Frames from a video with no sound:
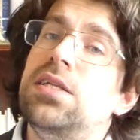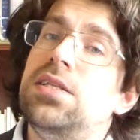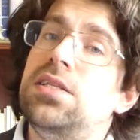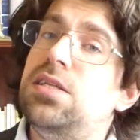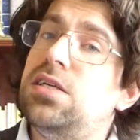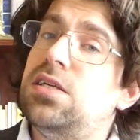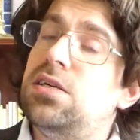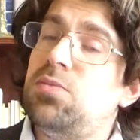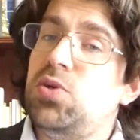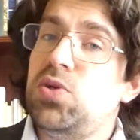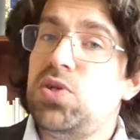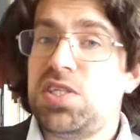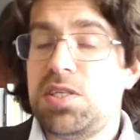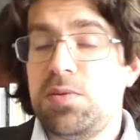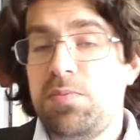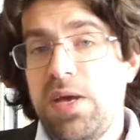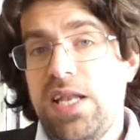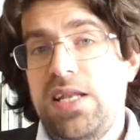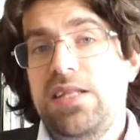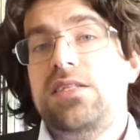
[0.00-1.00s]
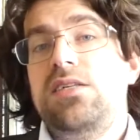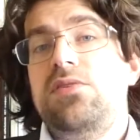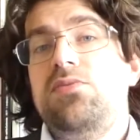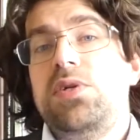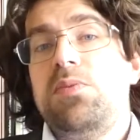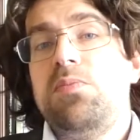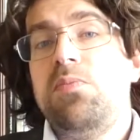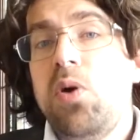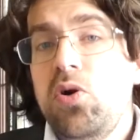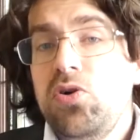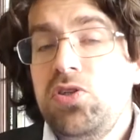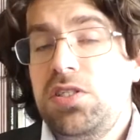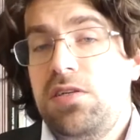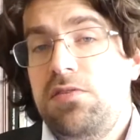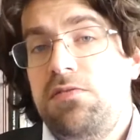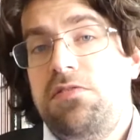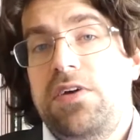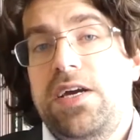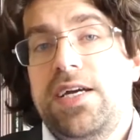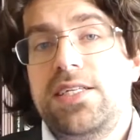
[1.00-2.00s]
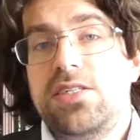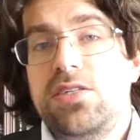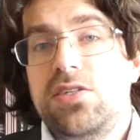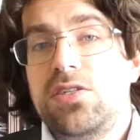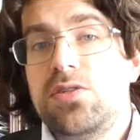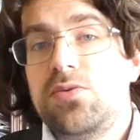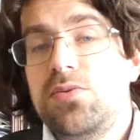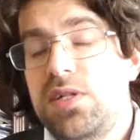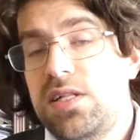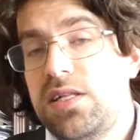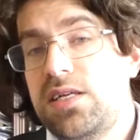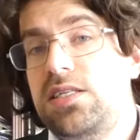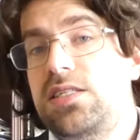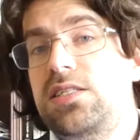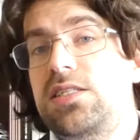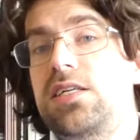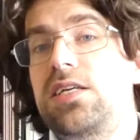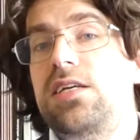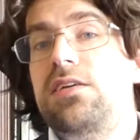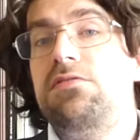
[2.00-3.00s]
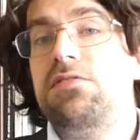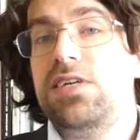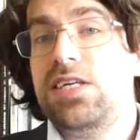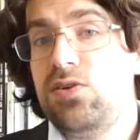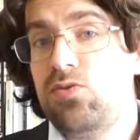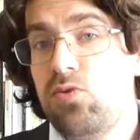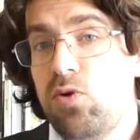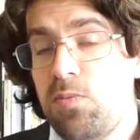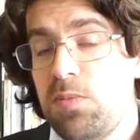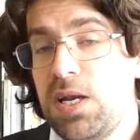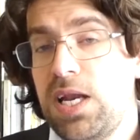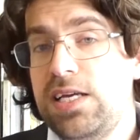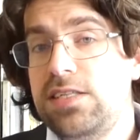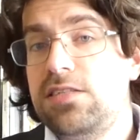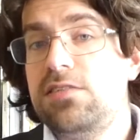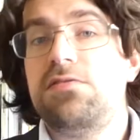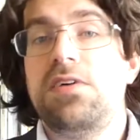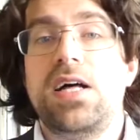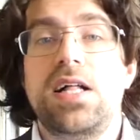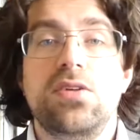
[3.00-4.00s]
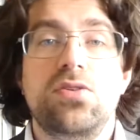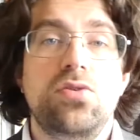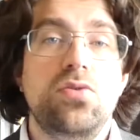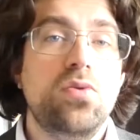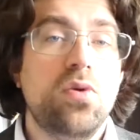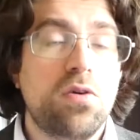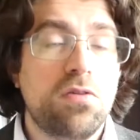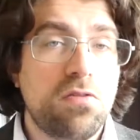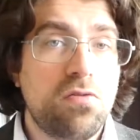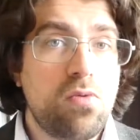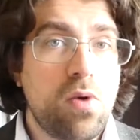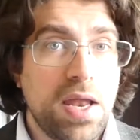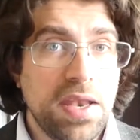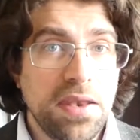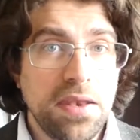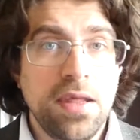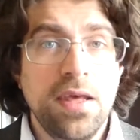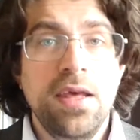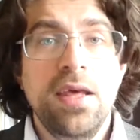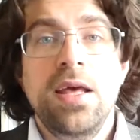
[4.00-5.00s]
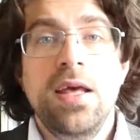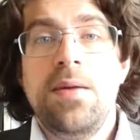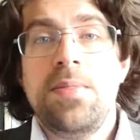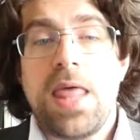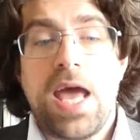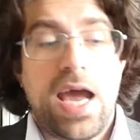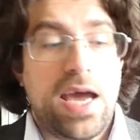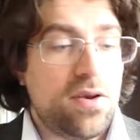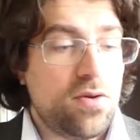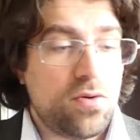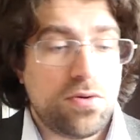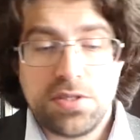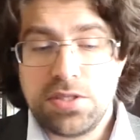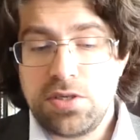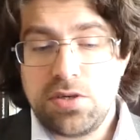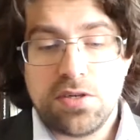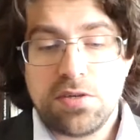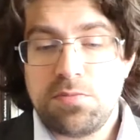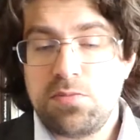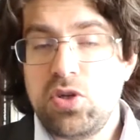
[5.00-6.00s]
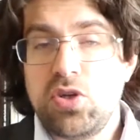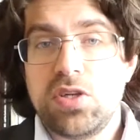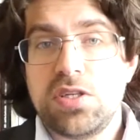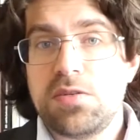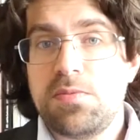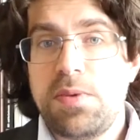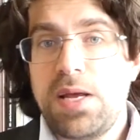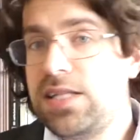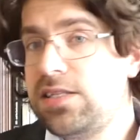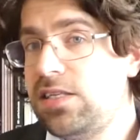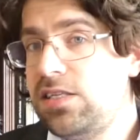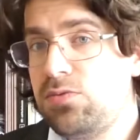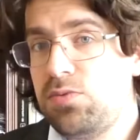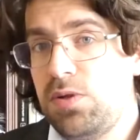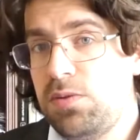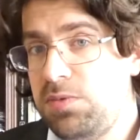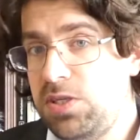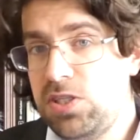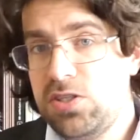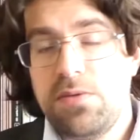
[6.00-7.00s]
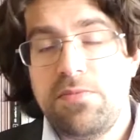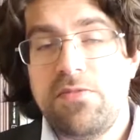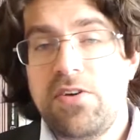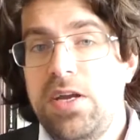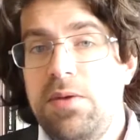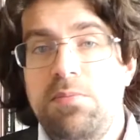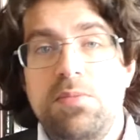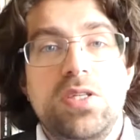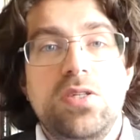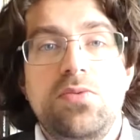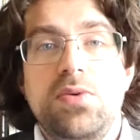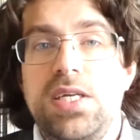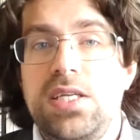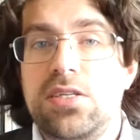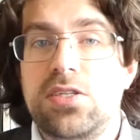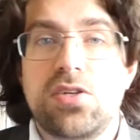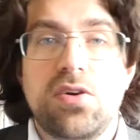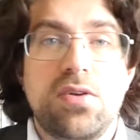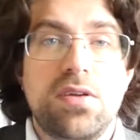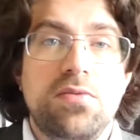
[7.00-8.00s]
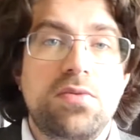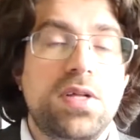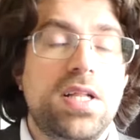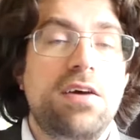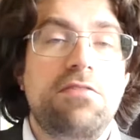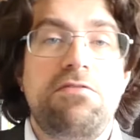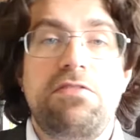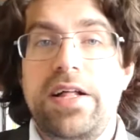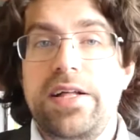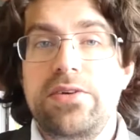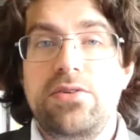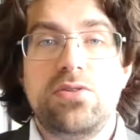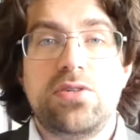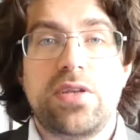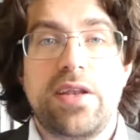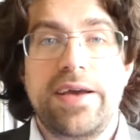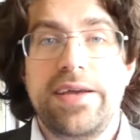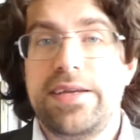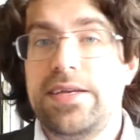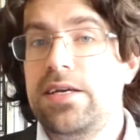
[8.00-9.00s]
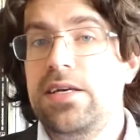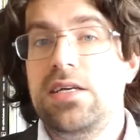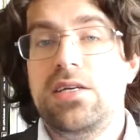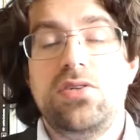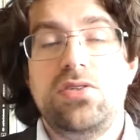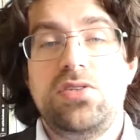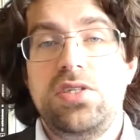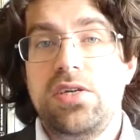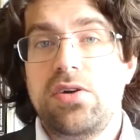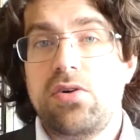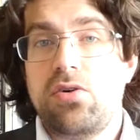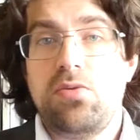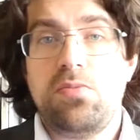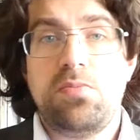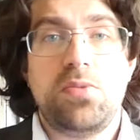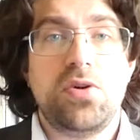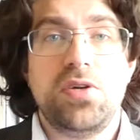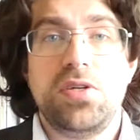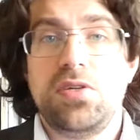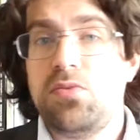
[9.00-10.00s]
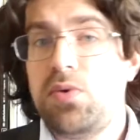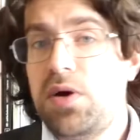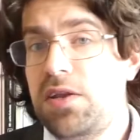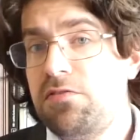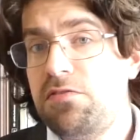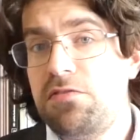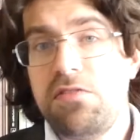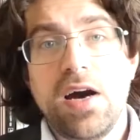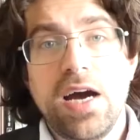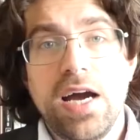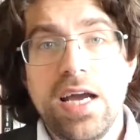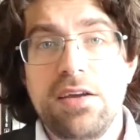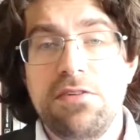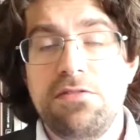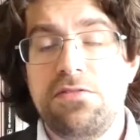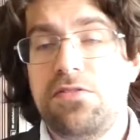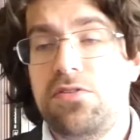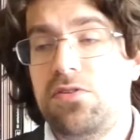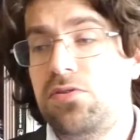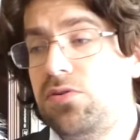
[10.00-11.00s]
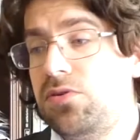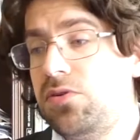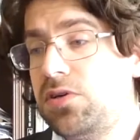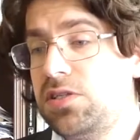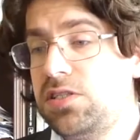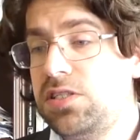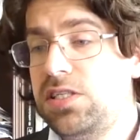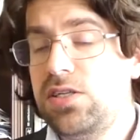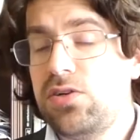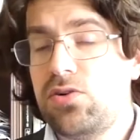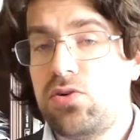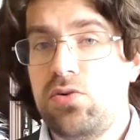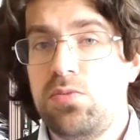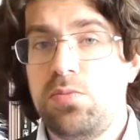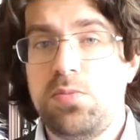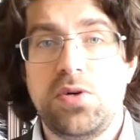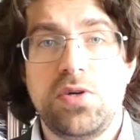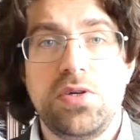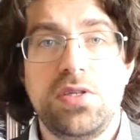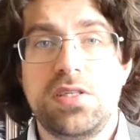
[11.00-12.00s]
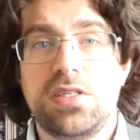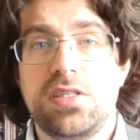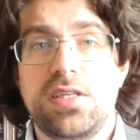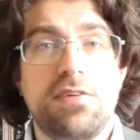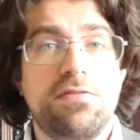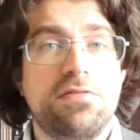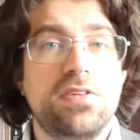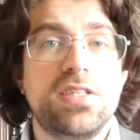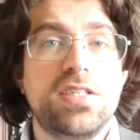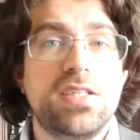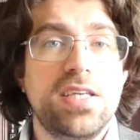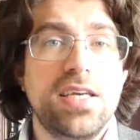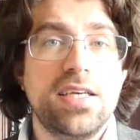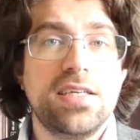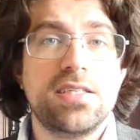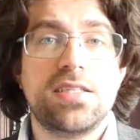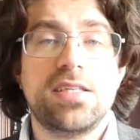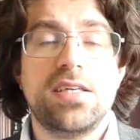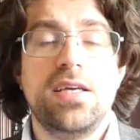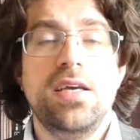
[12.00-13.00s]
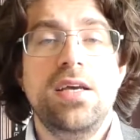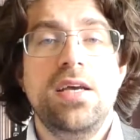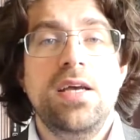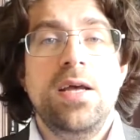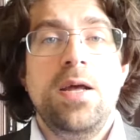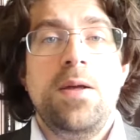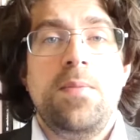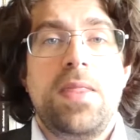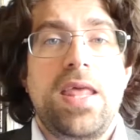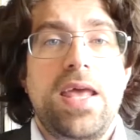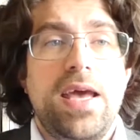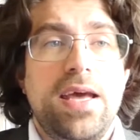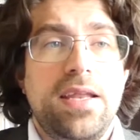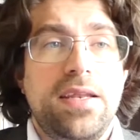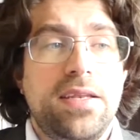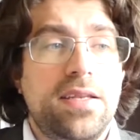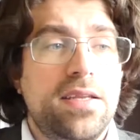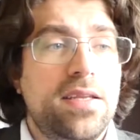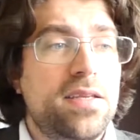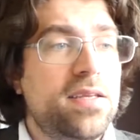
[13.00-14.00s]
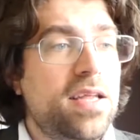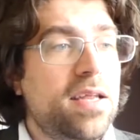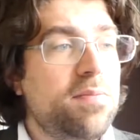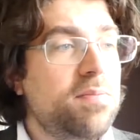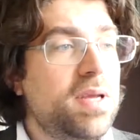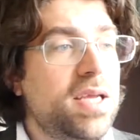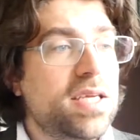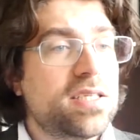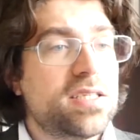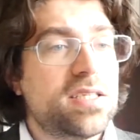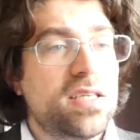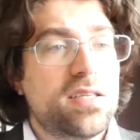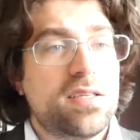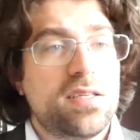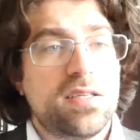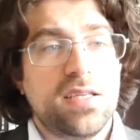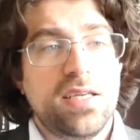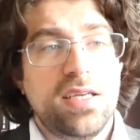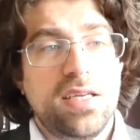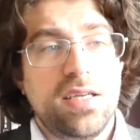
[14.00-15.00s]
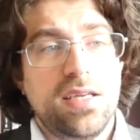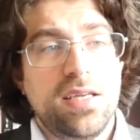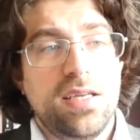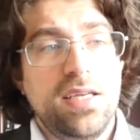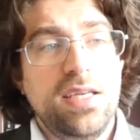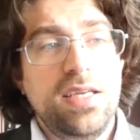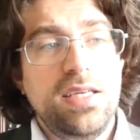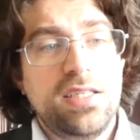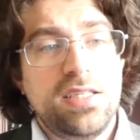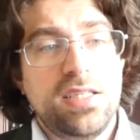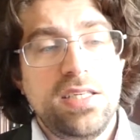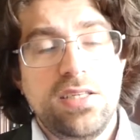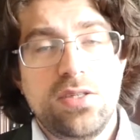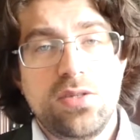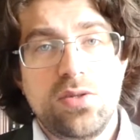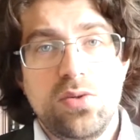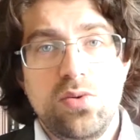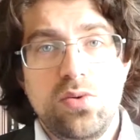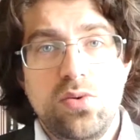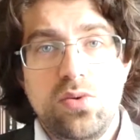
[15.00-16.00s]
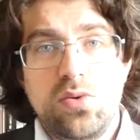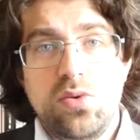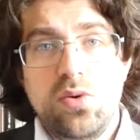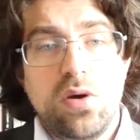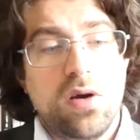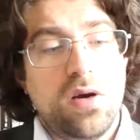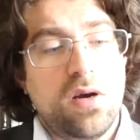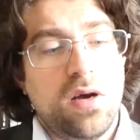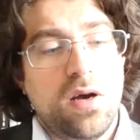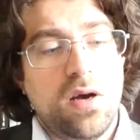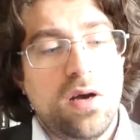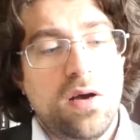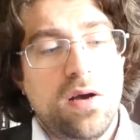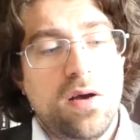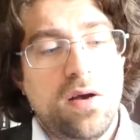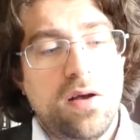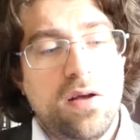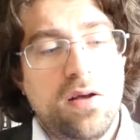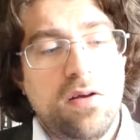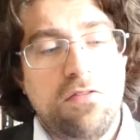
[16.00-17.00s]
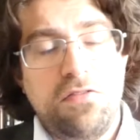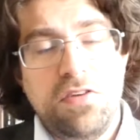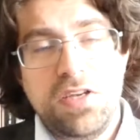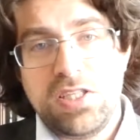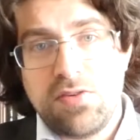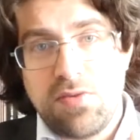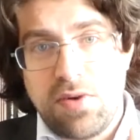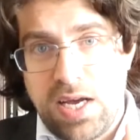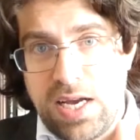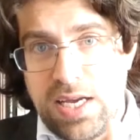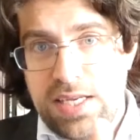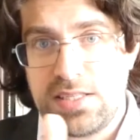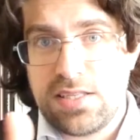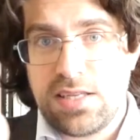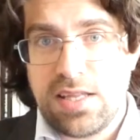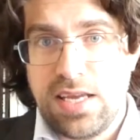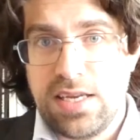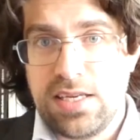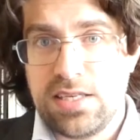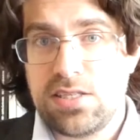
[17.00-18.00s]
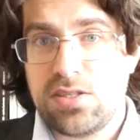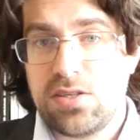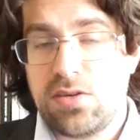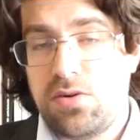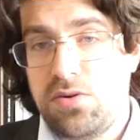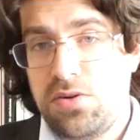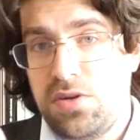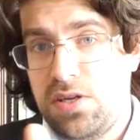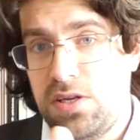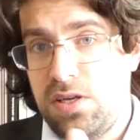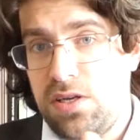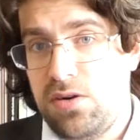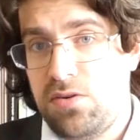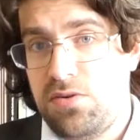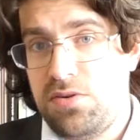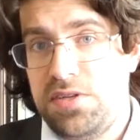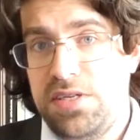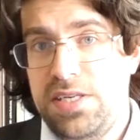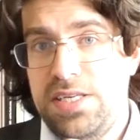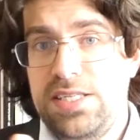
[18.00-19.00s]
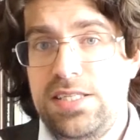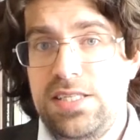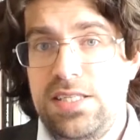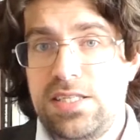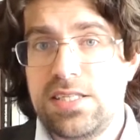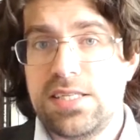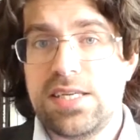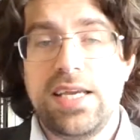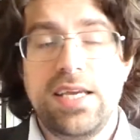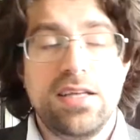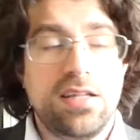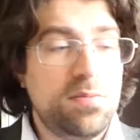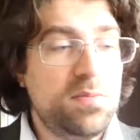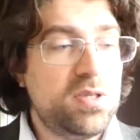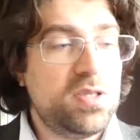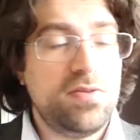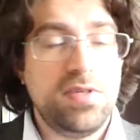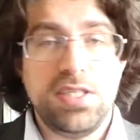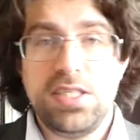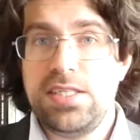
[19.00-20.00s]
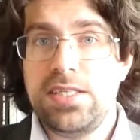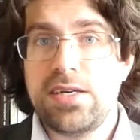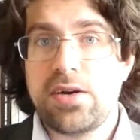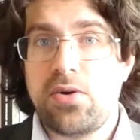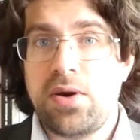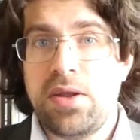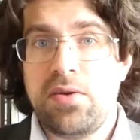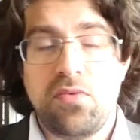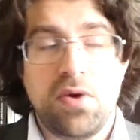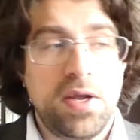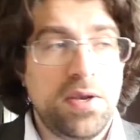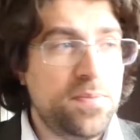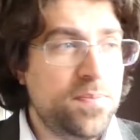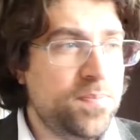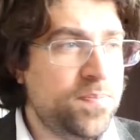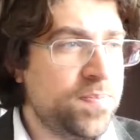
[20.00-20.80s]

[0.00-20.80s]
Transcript: The municipality with most infections will receive a normalized value of 1. And all the other municipalities will be somewhere in between. So they will have values like 0.15 or 0.76. And that makes it easy to visualize things on an easy scale between 0 and 1.